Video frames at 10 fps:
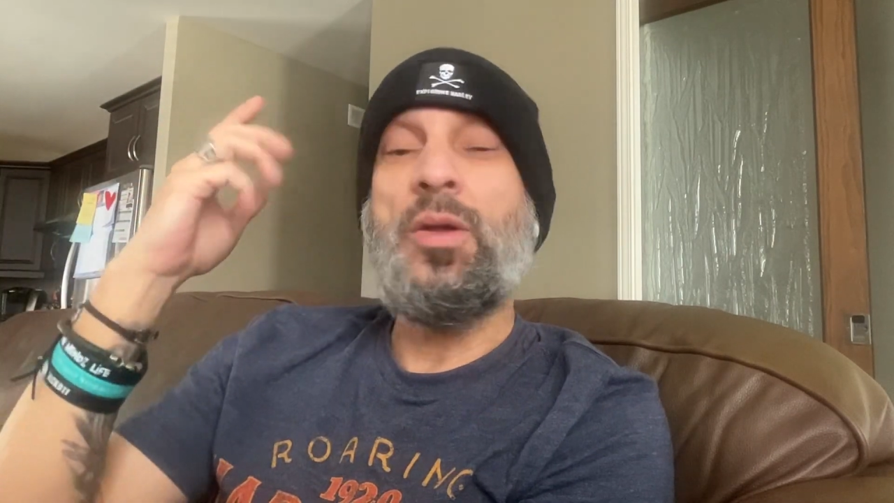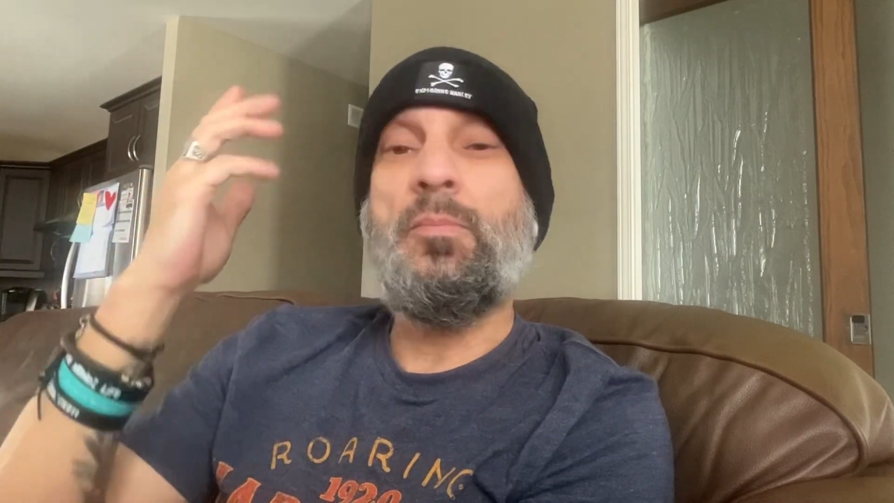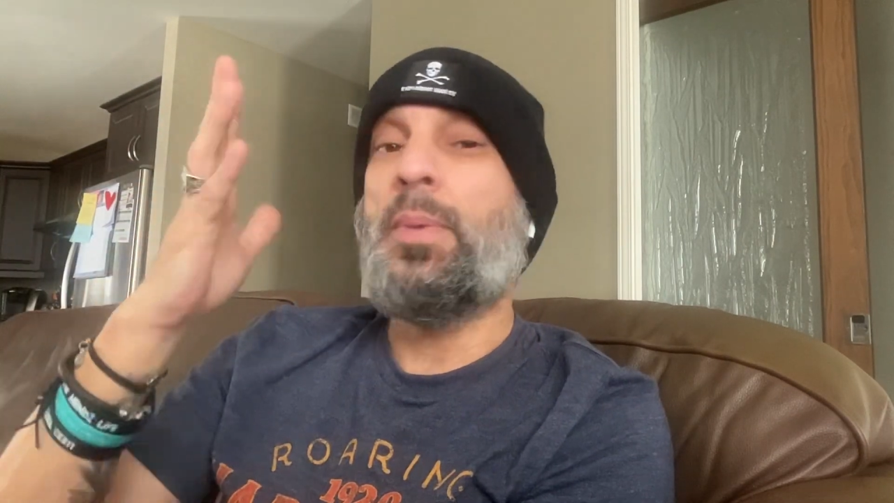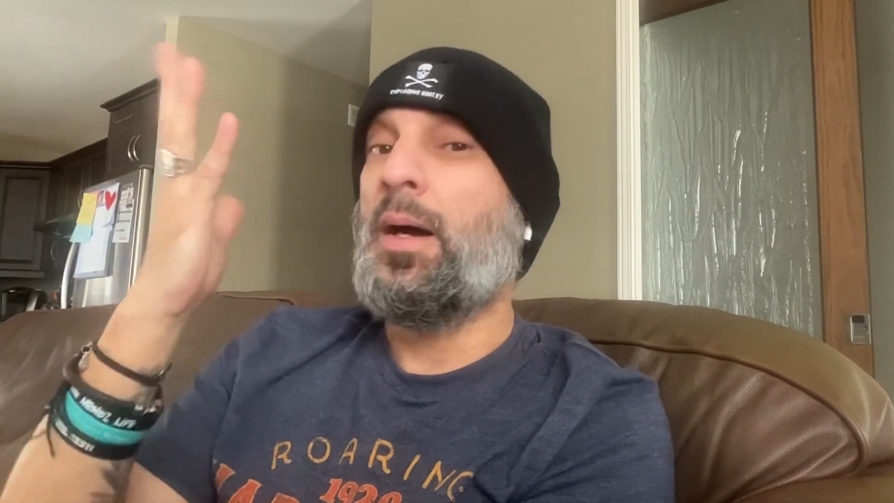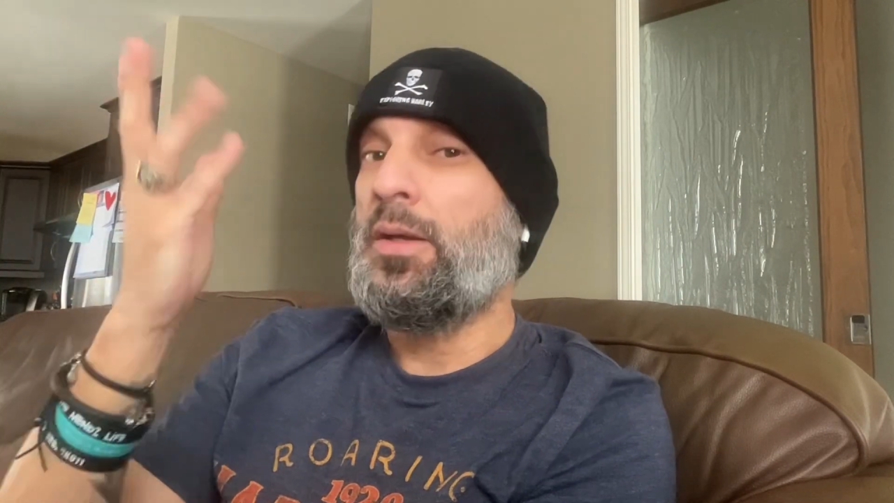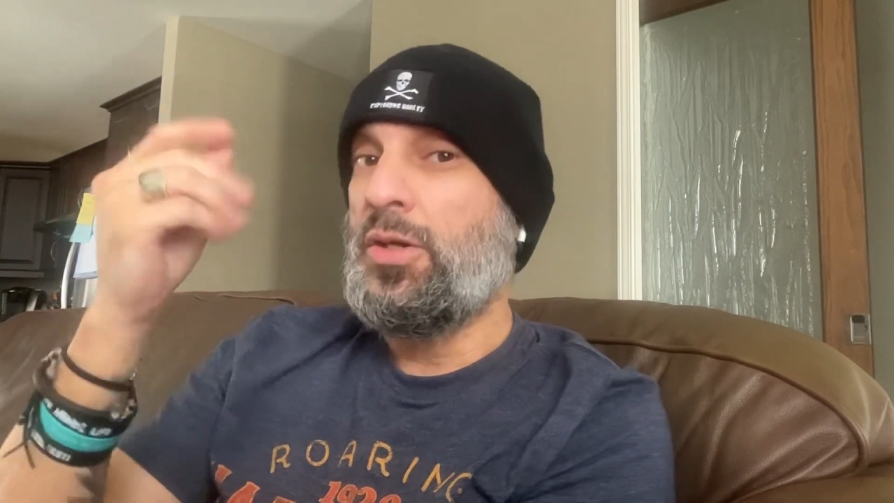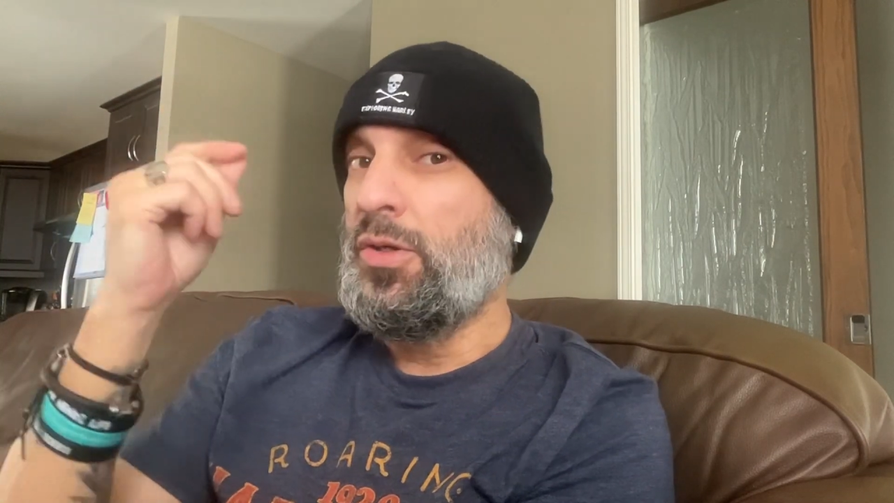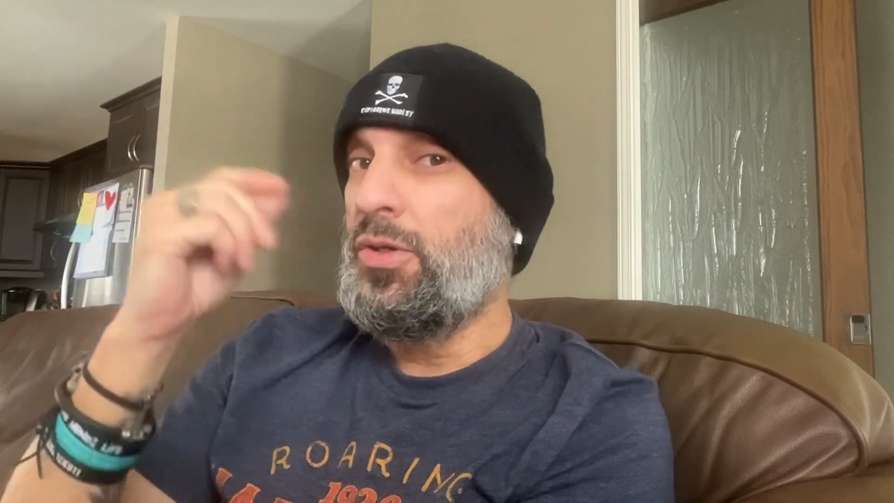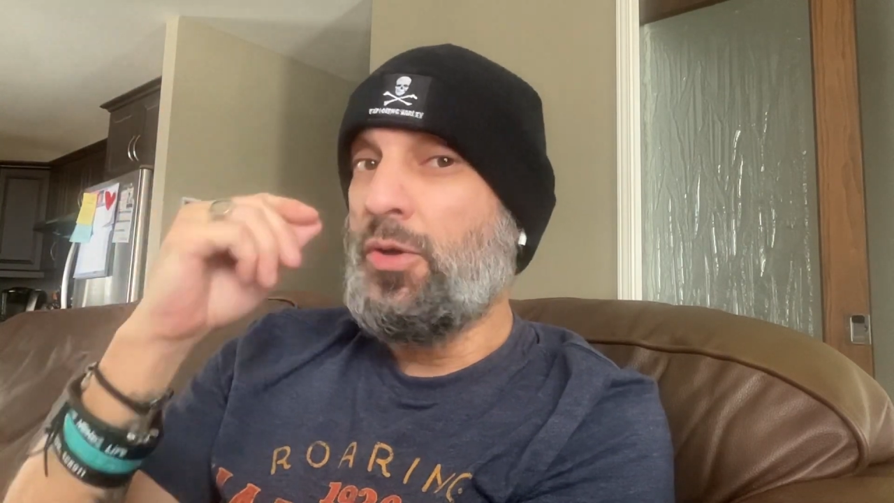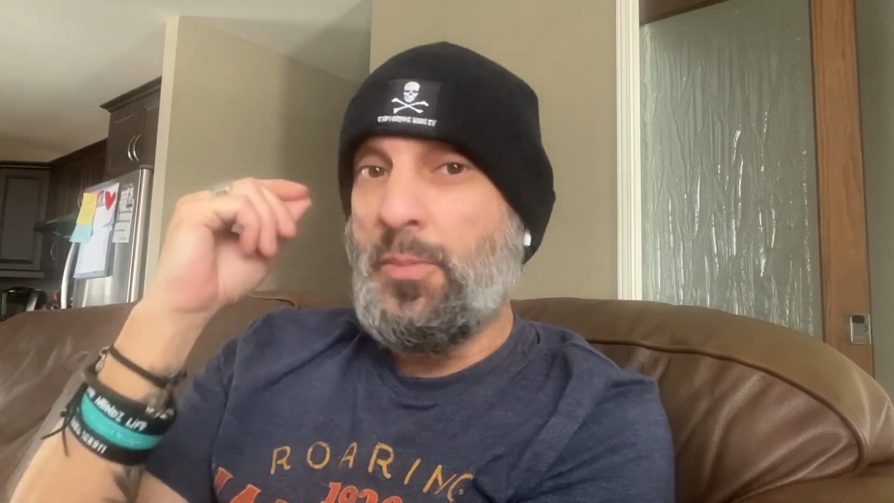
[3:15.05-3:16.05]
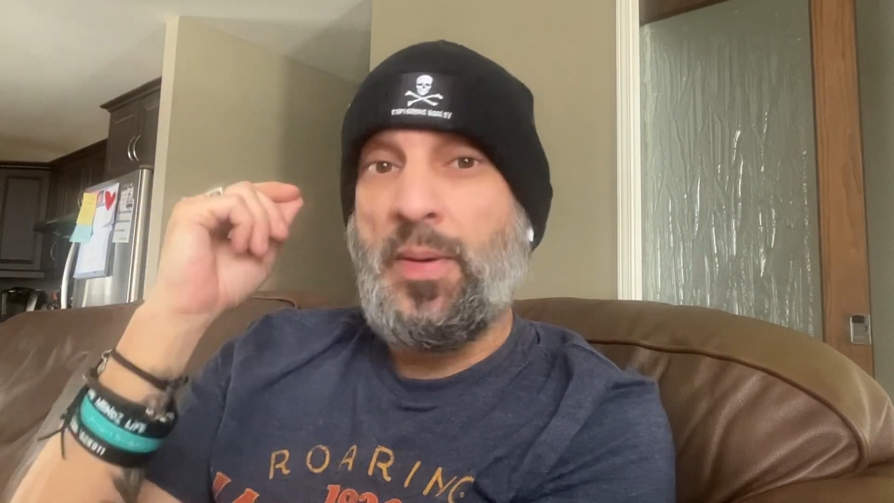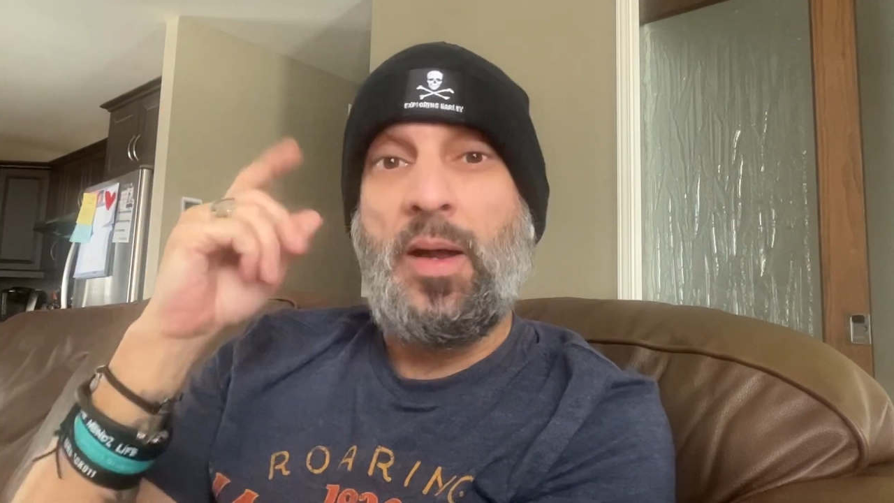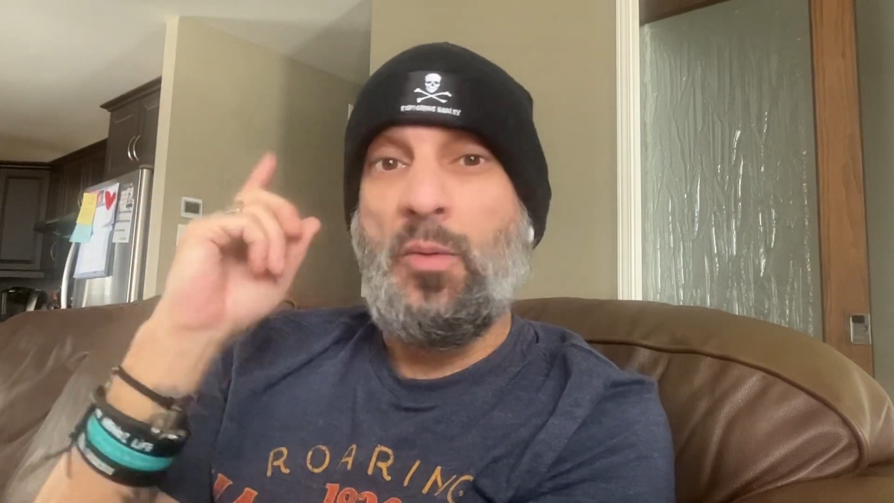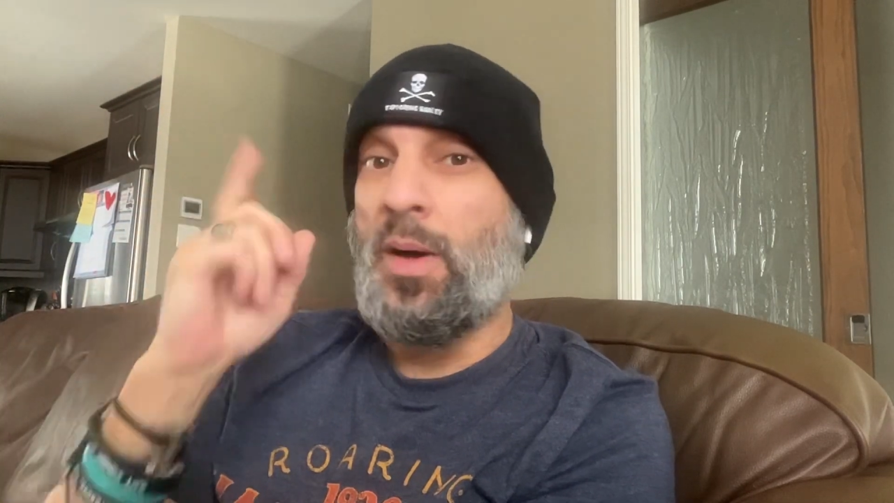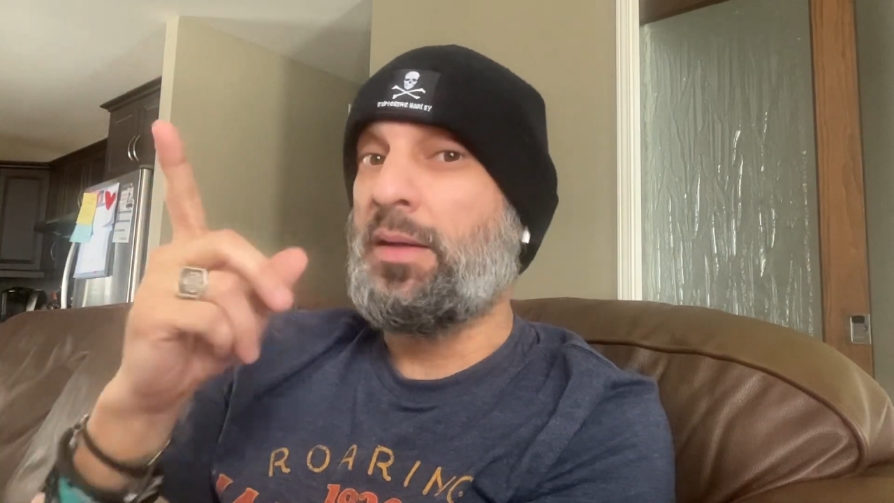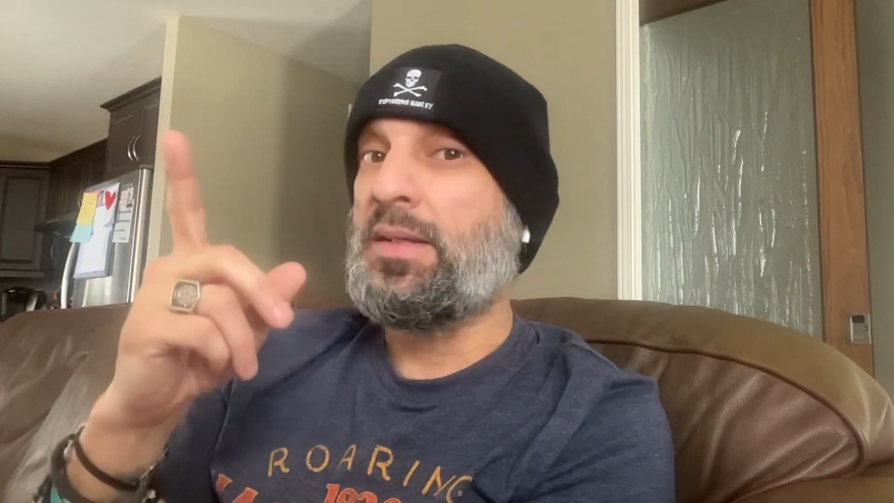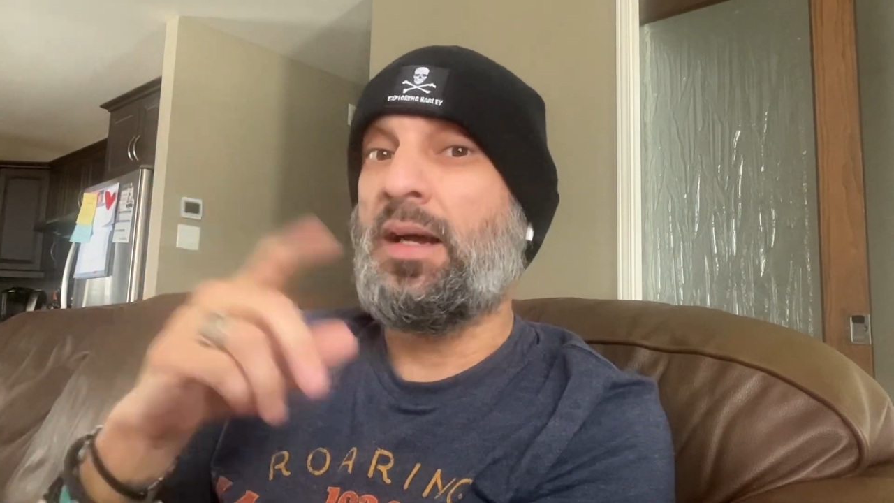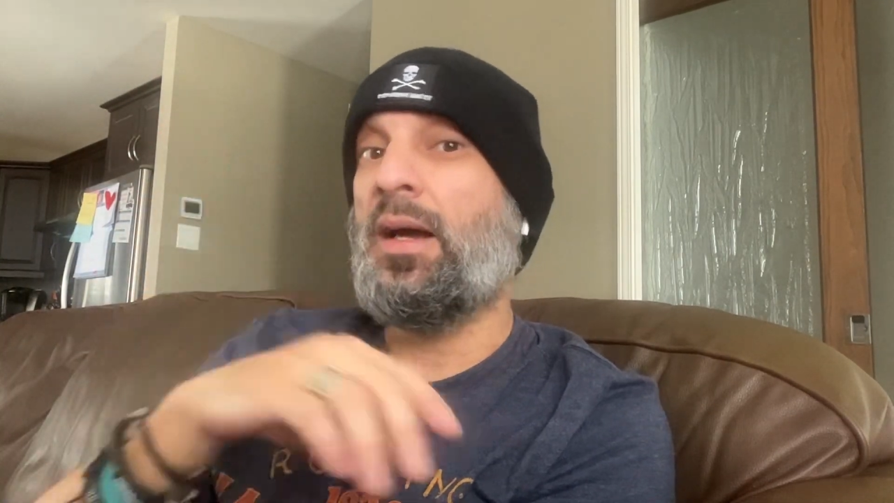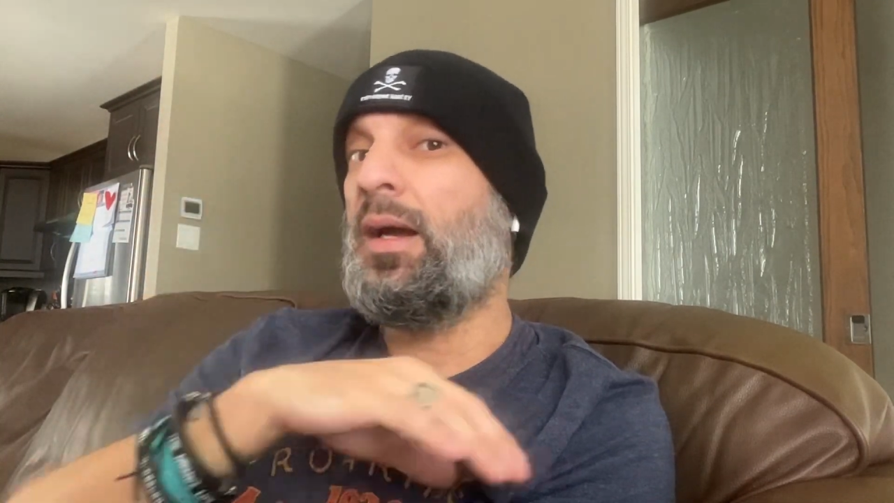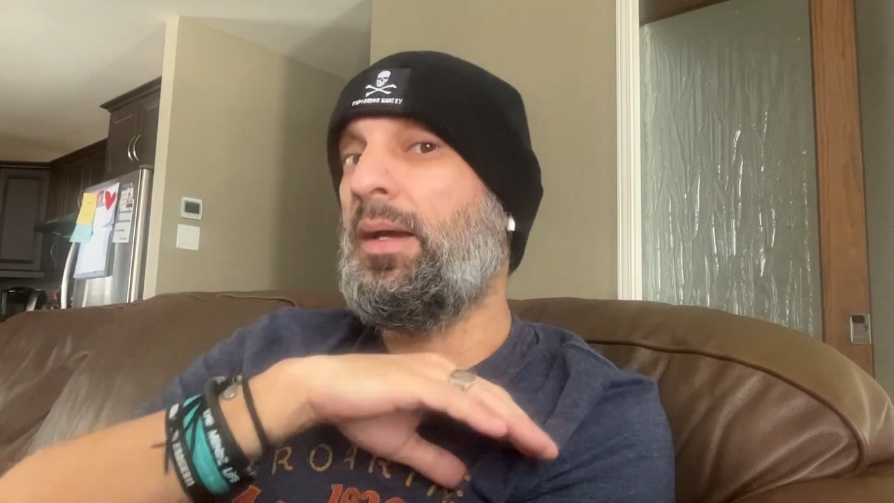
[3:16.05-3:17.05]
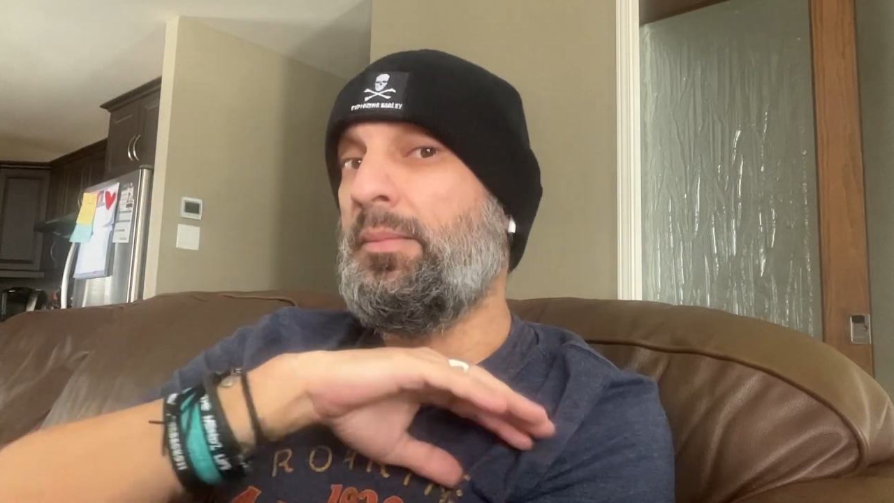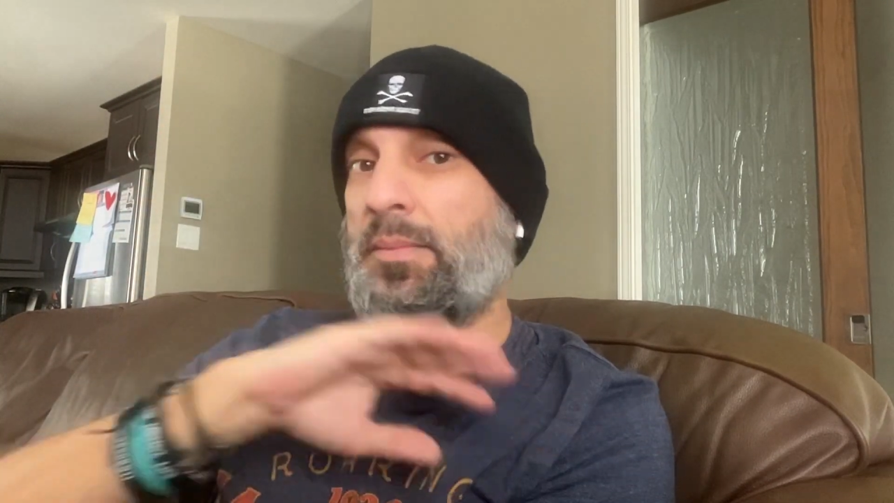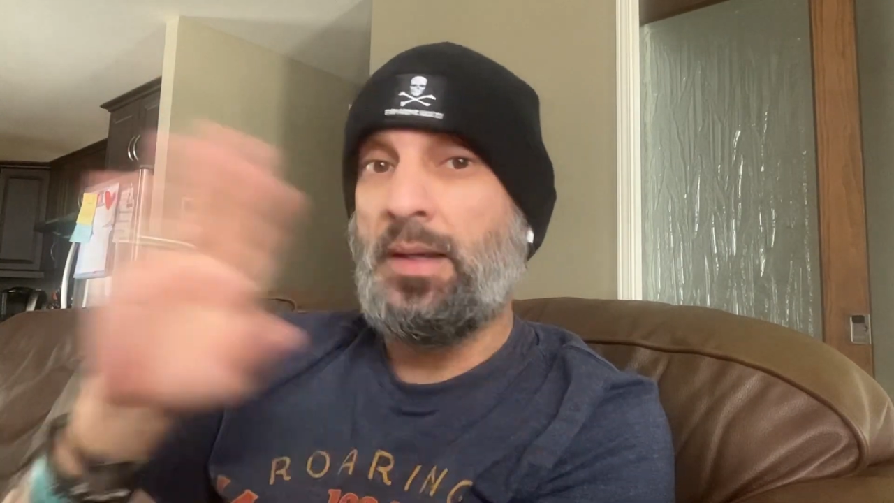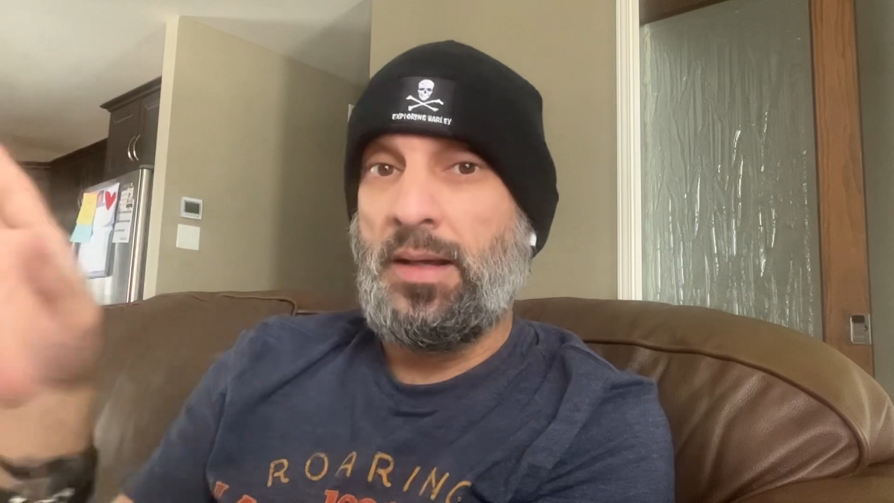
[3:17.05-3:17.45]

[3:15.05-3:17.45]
but you pay one time